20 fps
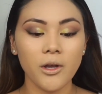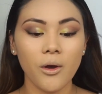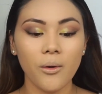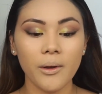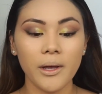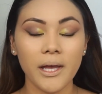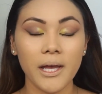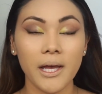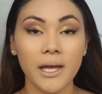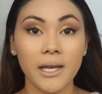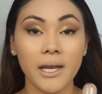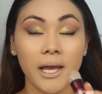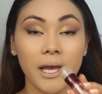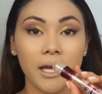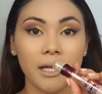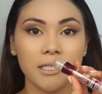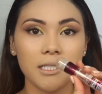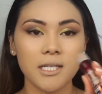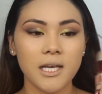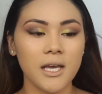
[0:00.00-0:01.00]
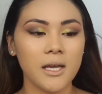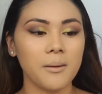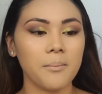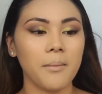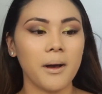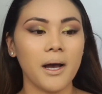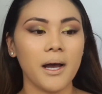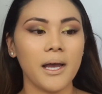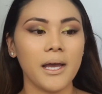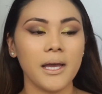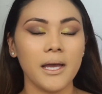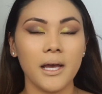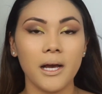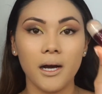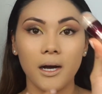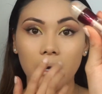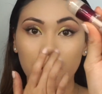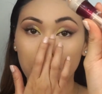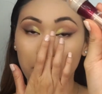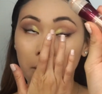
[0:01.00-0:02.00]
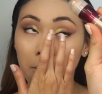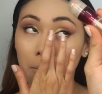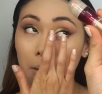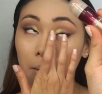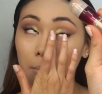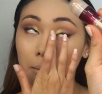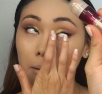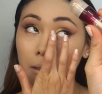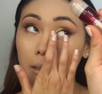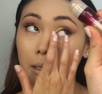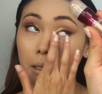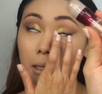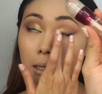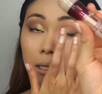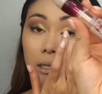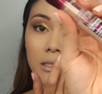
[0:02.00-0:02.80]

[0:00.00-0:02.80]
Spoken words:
Go ahead and take my Maybelline